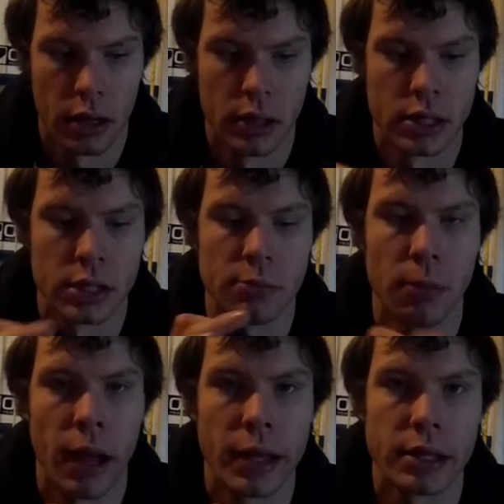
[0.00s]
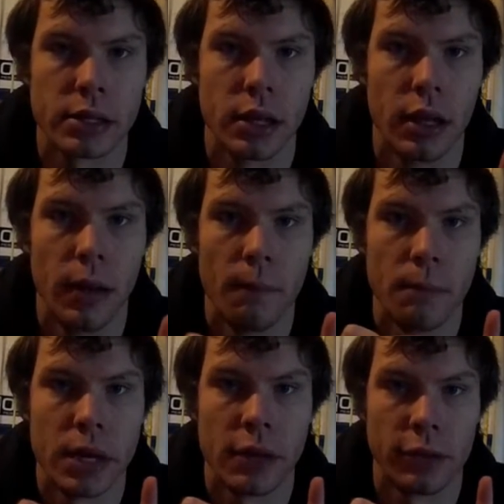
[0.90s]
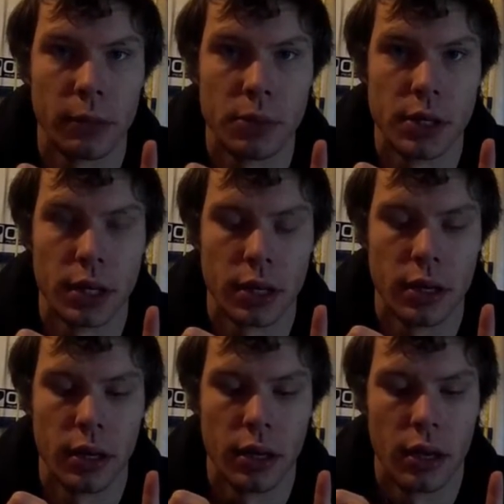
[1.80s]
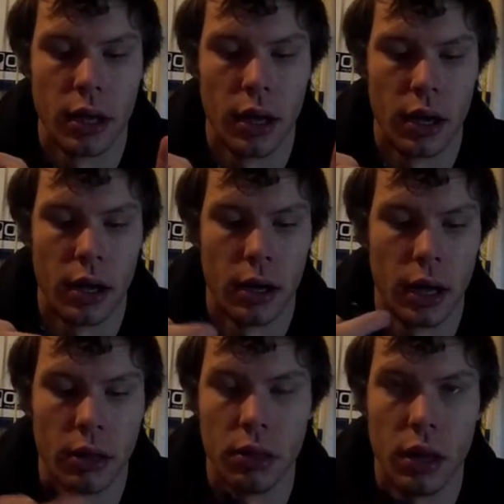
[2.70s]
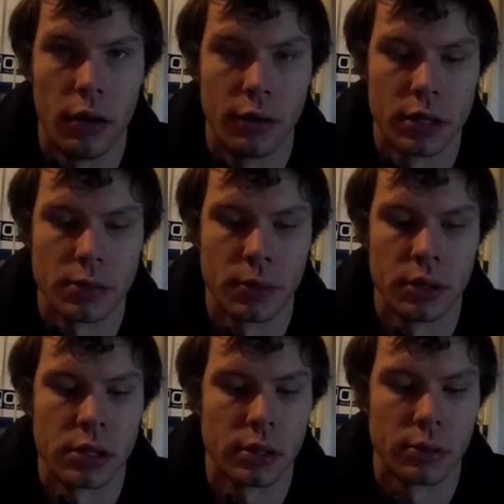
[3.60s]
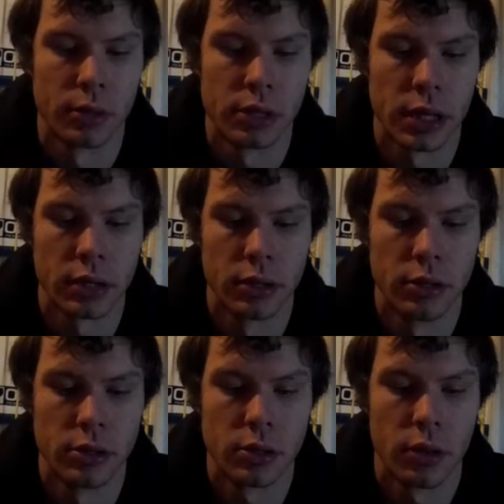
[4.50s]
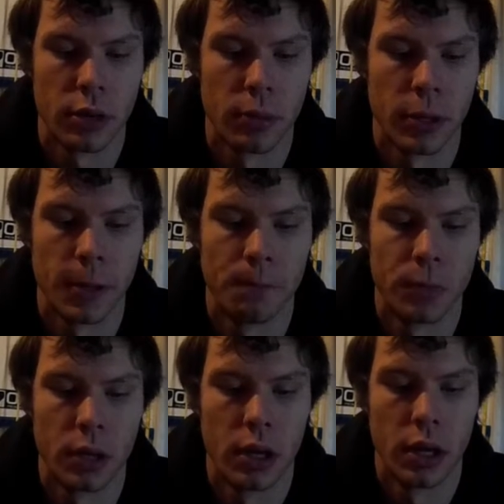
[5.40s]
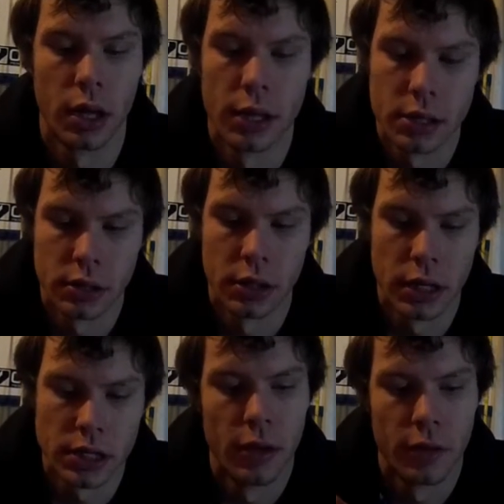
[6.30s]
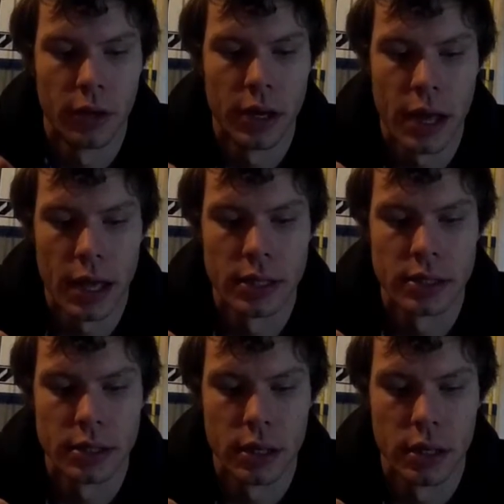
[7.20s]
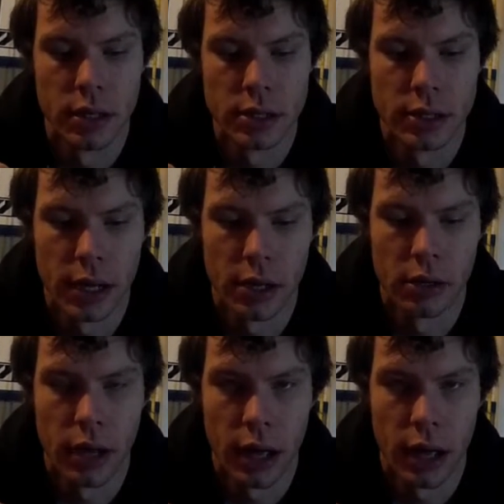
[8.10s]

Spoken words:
is Mike's mini flip jig. I love this one. This is the one I use quite a bit. It's a finesse style